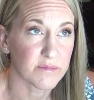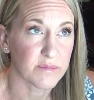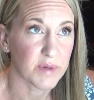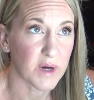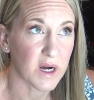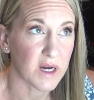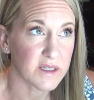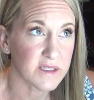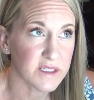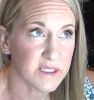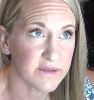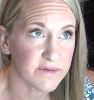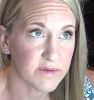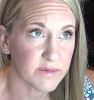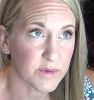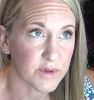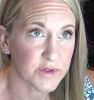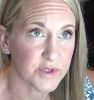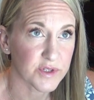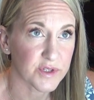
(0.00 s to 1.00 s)
positive
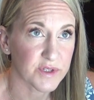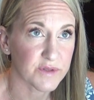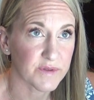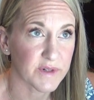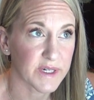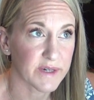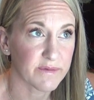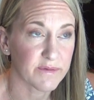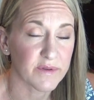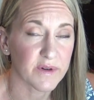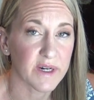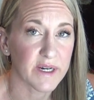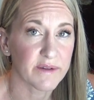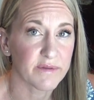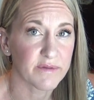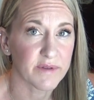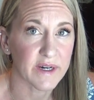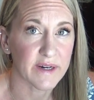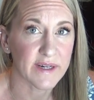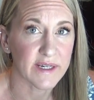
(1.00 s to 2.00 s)
emotions for him for a
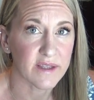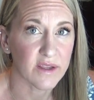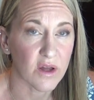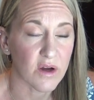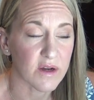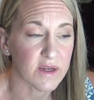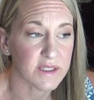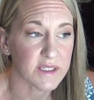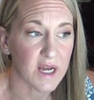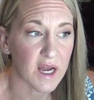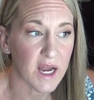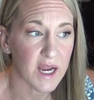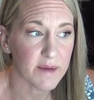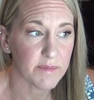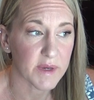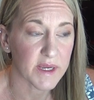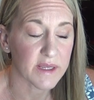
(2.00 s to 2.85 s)
very long time.